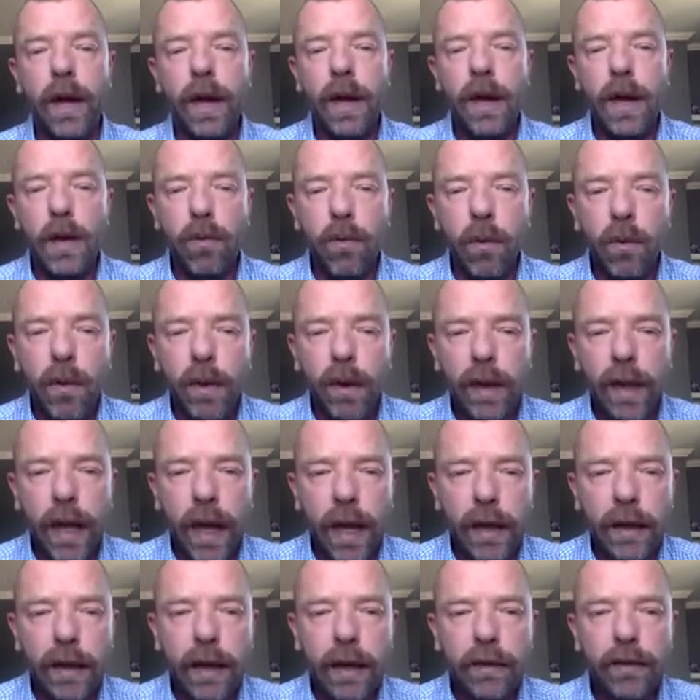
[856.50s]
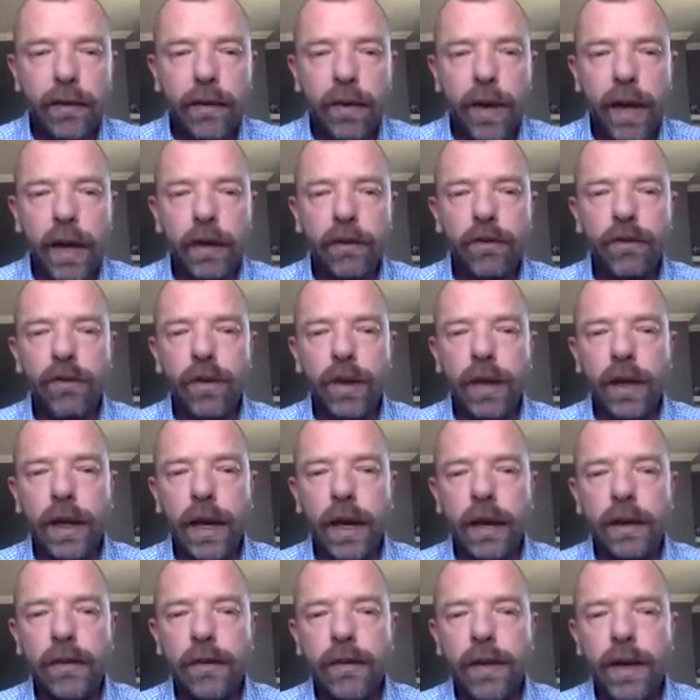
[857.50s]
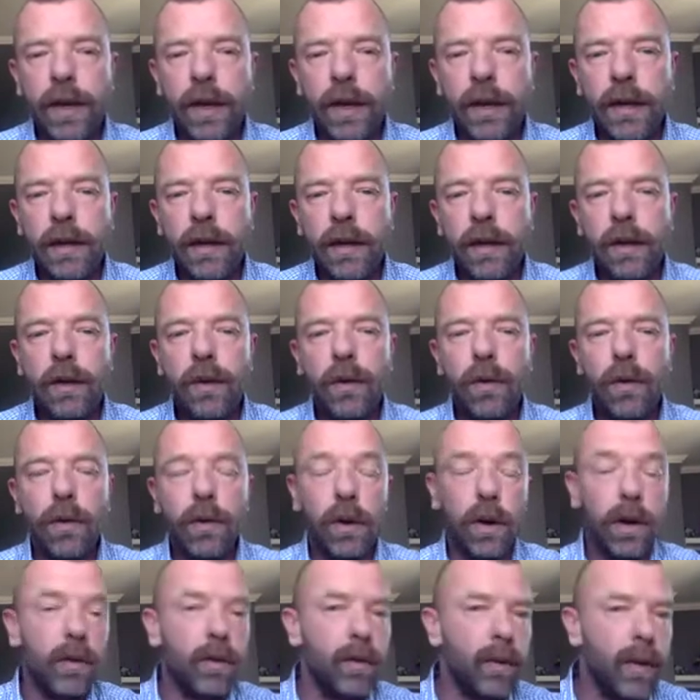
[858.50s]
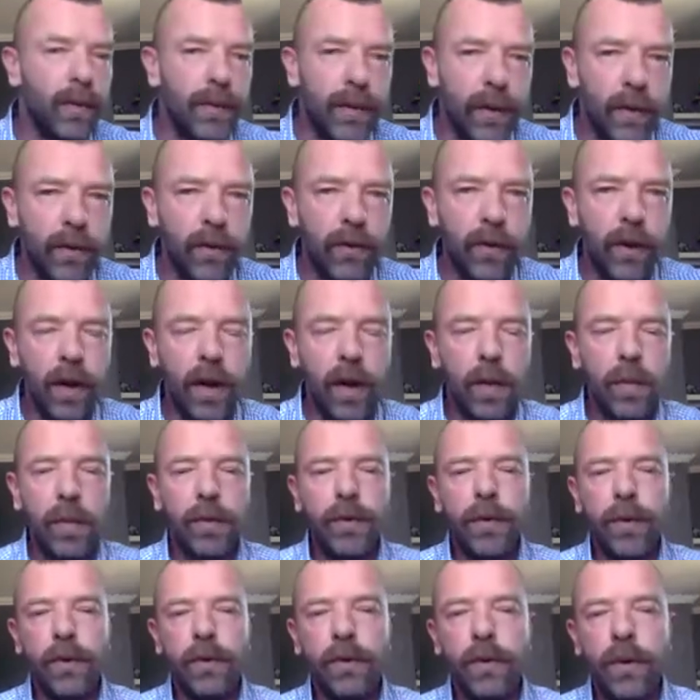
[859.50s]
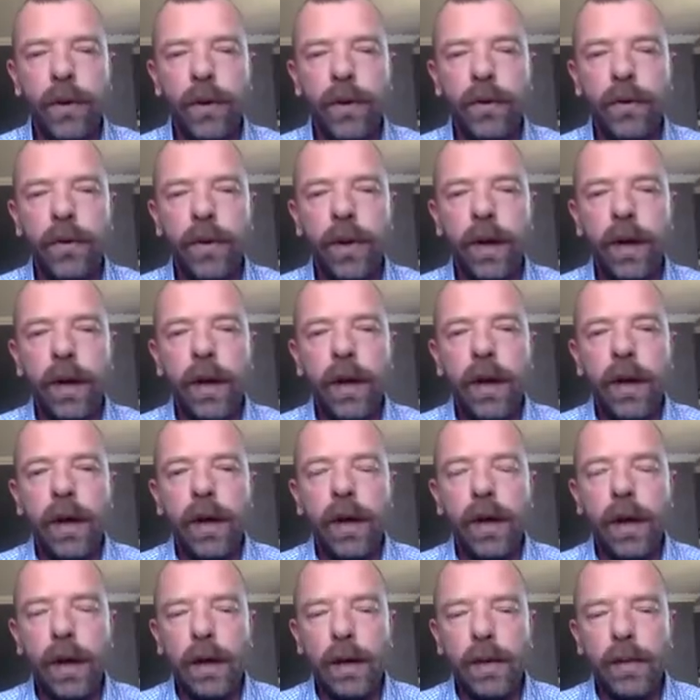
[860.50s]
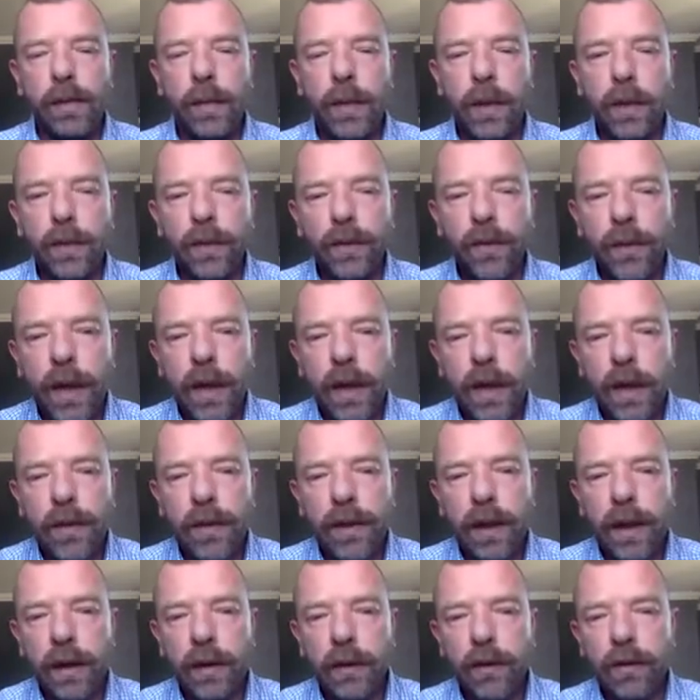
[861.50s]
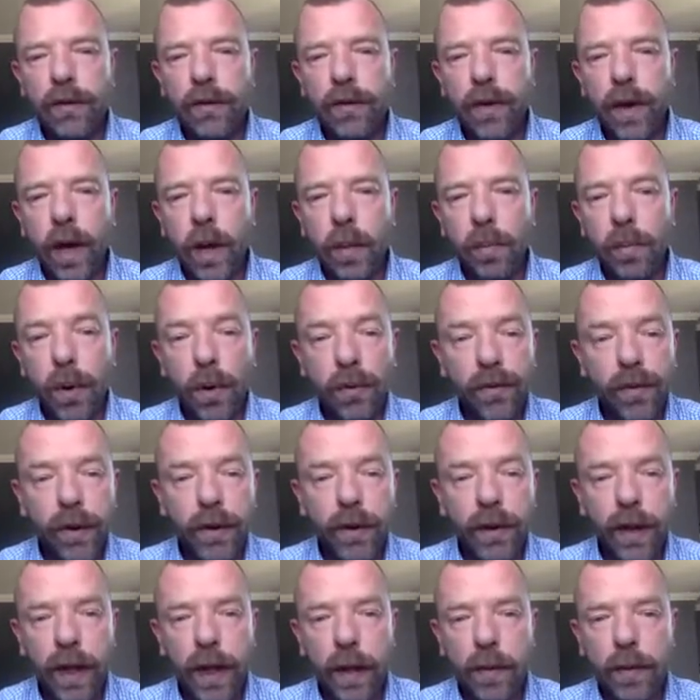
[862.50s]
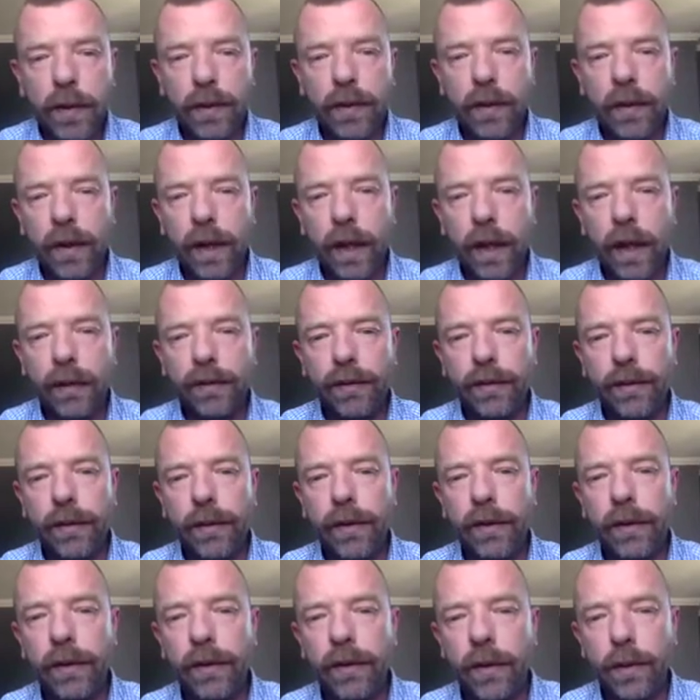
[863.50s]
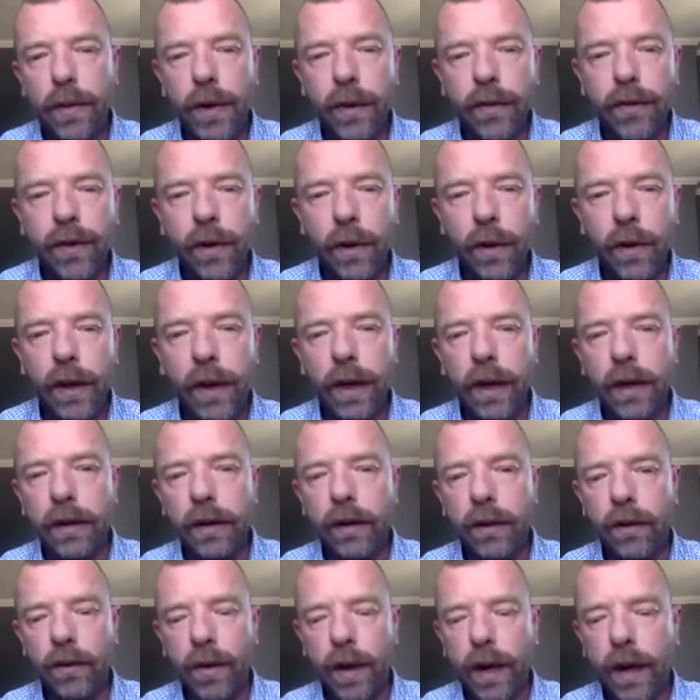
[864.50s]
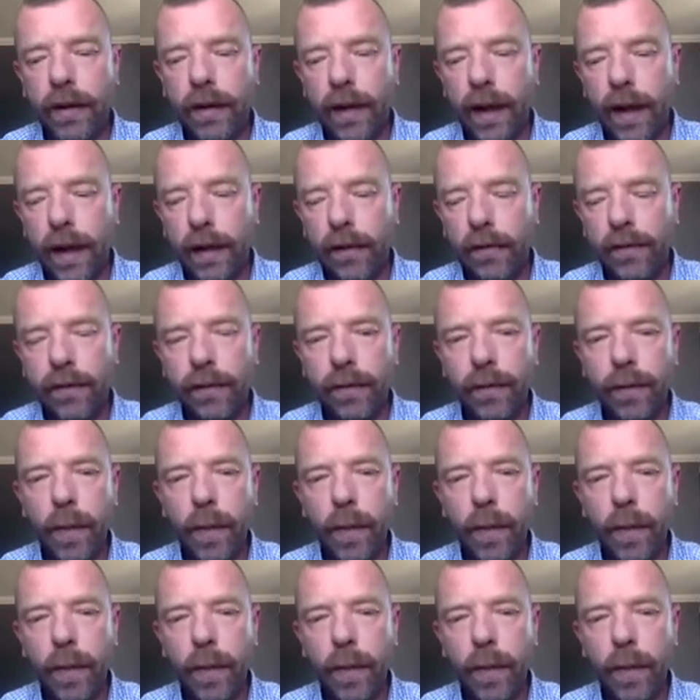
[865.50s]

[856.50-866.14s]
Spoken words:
When we align that to HG19 or another reference genome of your choice, you see that there's a perfect alignment on the left. Something's going on the right half.